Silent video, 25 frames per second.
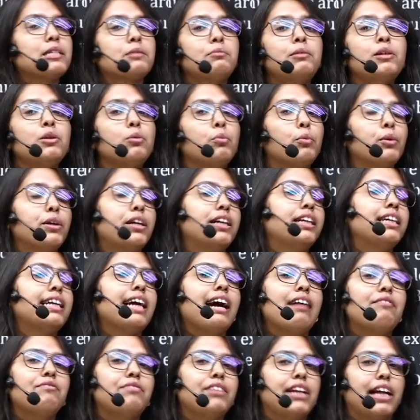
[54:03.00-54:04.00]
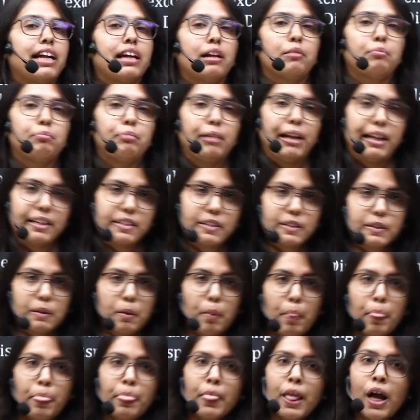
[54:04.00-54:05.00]
wouldn't have taken place.
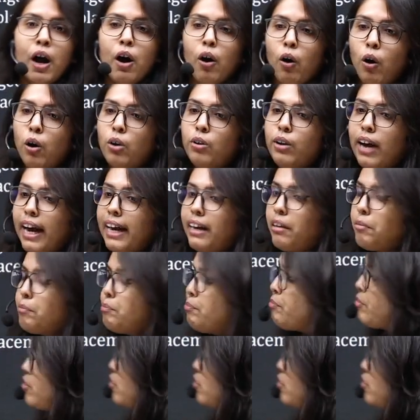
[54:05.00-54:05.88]
Alright? So